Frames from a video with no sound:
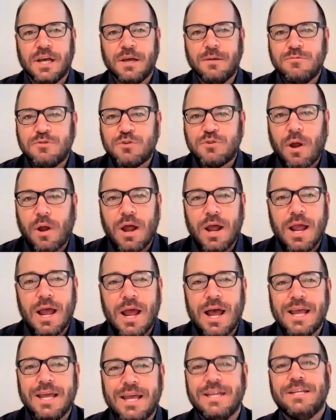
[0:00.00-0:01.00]
type dry
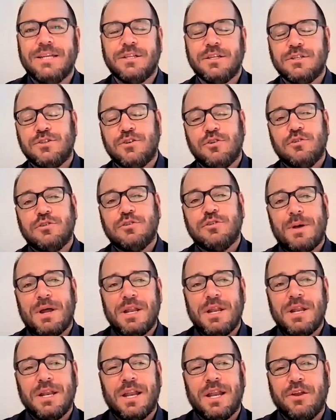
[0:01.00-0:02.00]
eye into the search
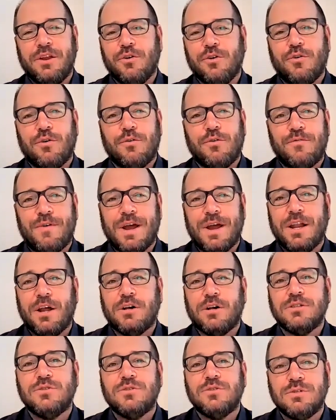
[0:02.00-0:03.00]
button, and you'll find
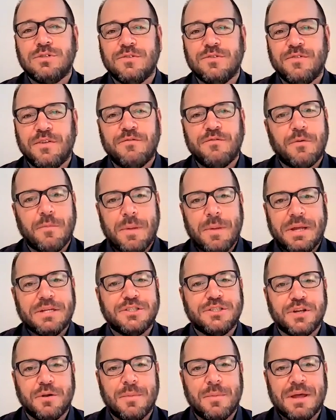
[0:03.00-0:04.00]
all sorts of
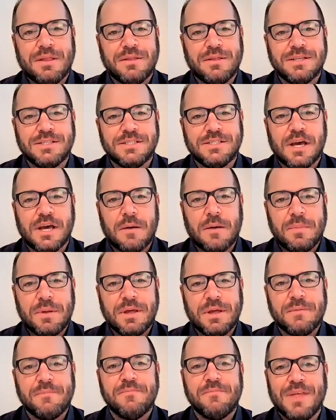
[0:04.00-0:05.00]
information about this
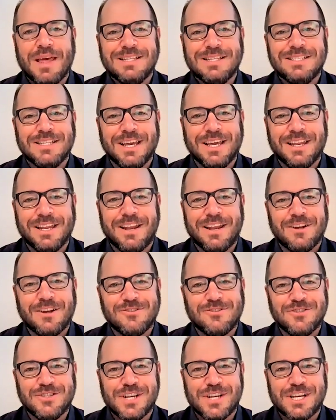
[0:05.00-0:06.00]
topic. Thanks again,
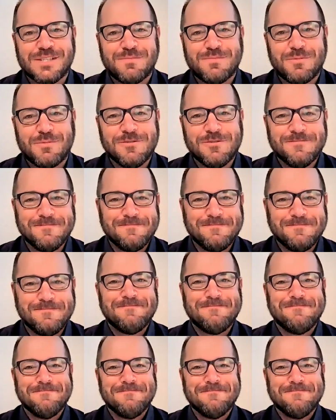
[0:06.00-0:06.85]
Dr. Jasper.